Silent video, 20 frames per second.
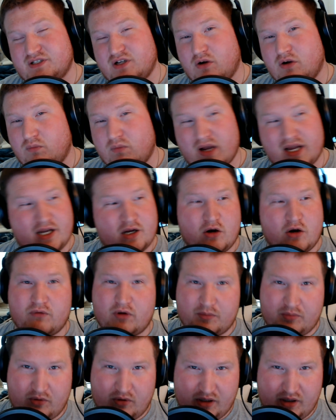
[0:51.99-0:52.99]
go way
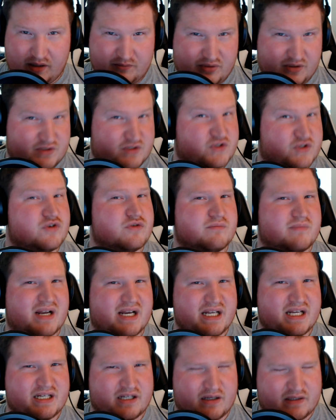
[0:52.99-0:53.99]
overboard and put too
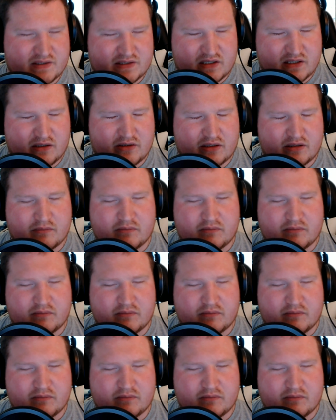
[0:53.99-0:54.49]
many guns on